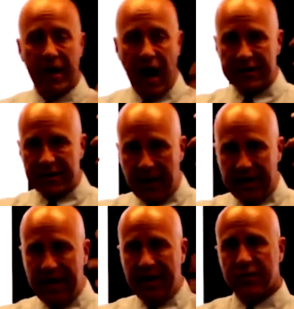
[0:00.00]
We've got
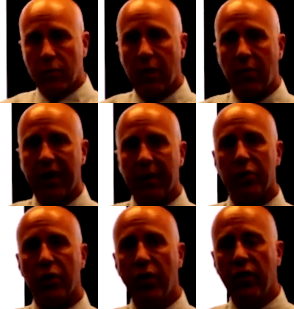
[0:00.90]
some ideas of where we
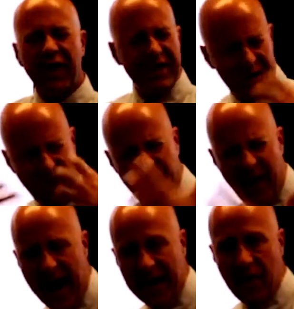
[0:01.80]
can improve. Let's
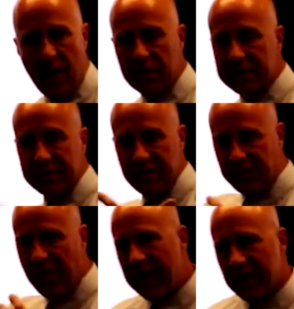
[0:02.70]
define those,
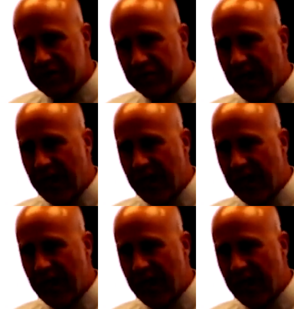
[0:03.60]
define the